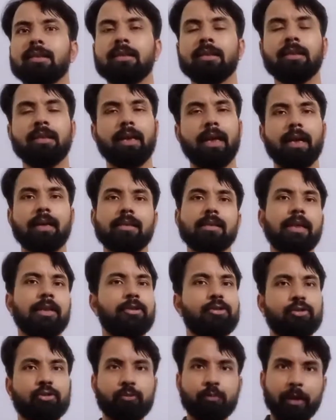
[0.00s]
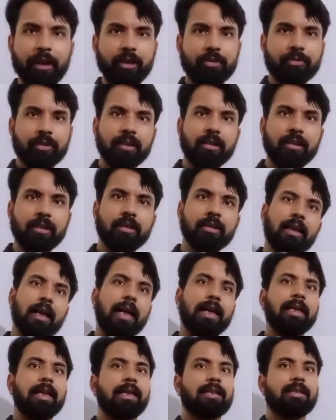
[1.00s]
exercise 2.1 and
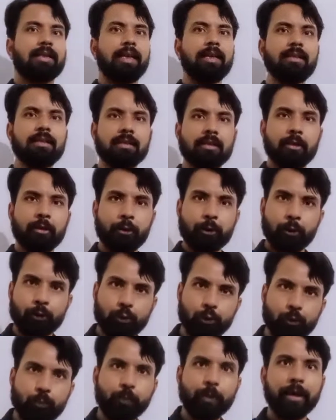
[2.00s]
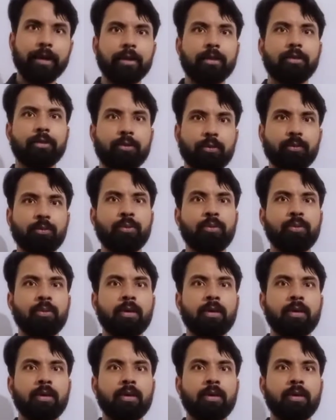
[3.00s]
exercise 2.2.